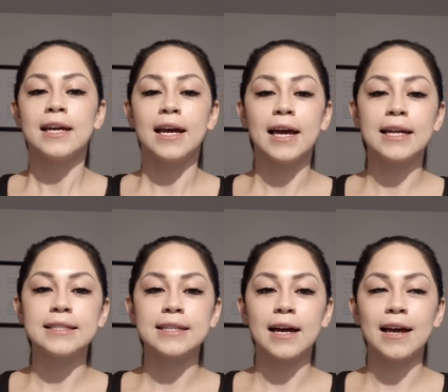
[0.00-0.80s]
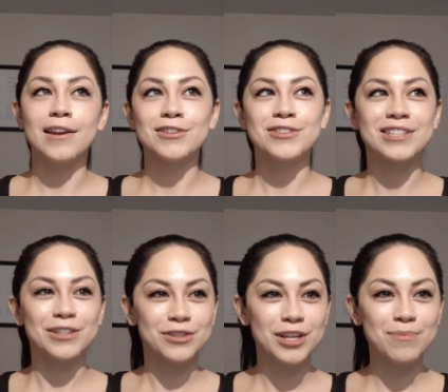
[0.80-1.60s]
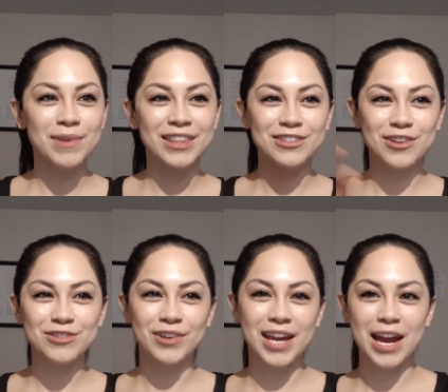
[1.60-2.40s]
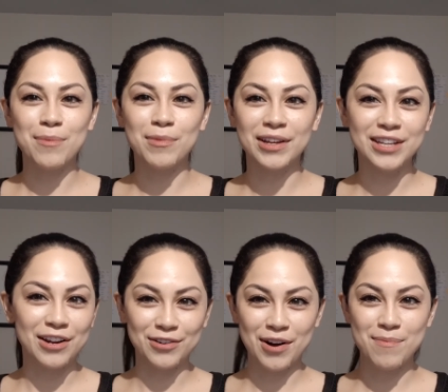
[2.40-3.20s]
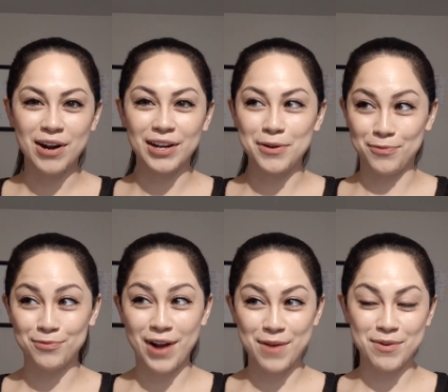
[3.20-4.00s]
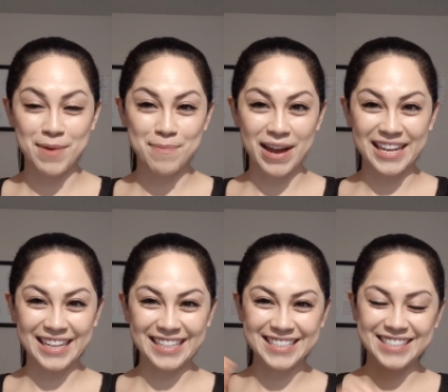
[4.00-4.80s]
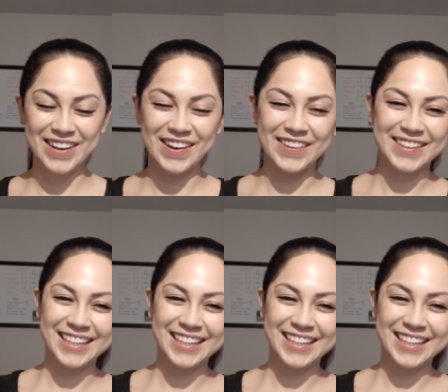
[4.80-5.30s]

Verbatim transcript: And, uh, and also, as a little tidbit, there's also a camera in the underground parking right where my bike is. So